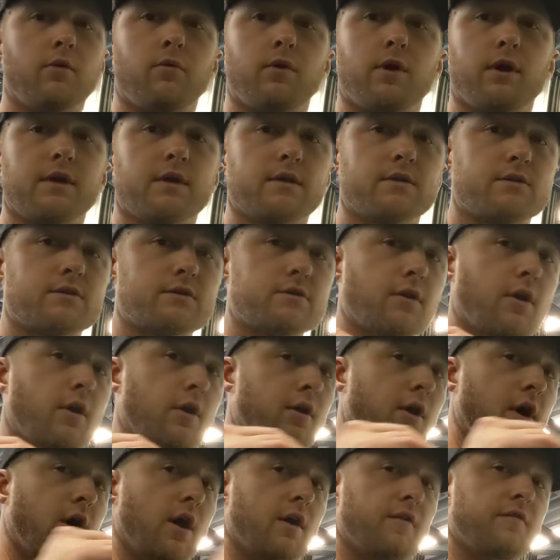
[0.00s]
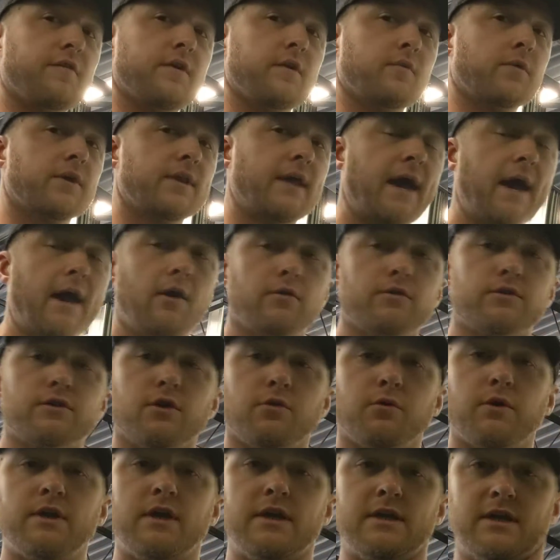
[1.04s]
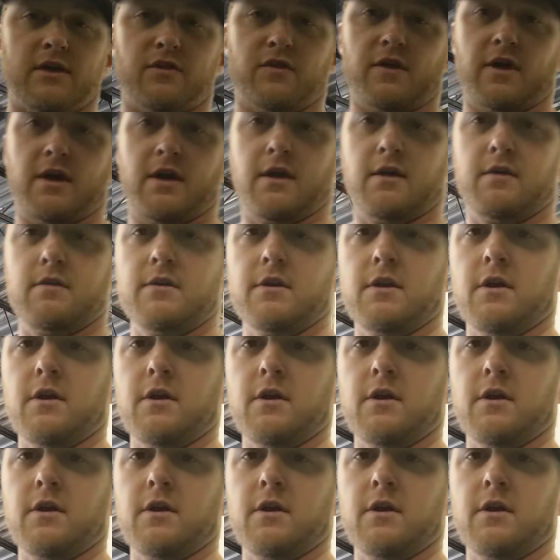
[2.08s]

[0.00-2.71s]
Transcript: We're going to start off, and without doing anything,